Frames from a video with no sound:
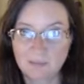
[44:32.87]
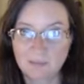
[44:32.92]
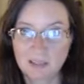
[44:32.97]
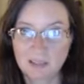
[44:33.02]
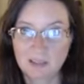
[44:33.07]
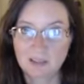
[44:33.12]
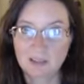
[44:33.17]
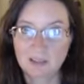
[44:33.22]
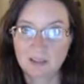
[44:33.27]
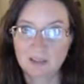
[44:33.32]

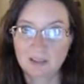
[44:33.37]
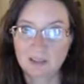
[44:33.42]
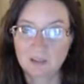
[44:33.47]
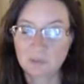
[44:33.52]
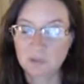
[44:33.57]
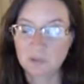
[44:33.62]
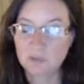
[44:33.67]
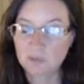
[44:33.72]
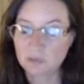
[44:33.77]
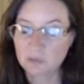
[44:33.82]
And again, it can
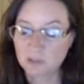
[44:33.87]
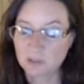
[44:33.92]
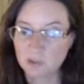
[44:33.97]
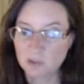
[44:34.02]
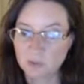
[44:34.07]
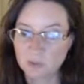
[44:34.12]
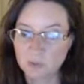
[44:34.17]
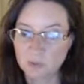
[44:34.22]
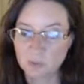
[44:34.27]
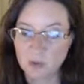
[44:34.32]
be very
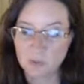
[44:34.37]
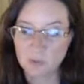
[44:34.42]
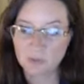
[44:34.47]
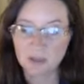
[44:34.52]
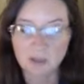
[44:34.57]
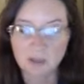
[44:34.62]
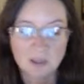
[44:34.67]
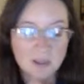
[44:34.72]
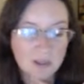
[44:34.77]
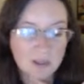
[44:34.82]
overwhelming.